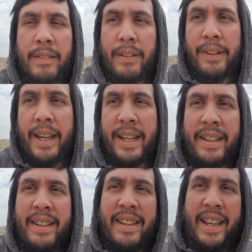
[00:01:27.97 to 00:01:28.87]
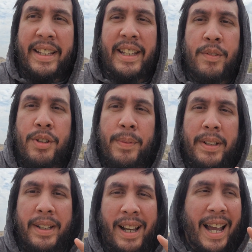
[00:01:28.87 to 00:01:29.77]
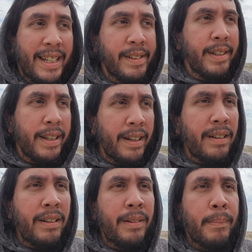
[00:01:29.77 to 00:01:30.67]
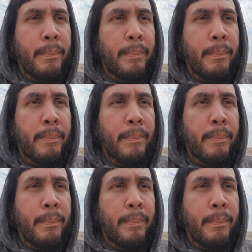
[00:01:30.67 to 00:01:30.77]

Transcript: Okay, it gives you an idea,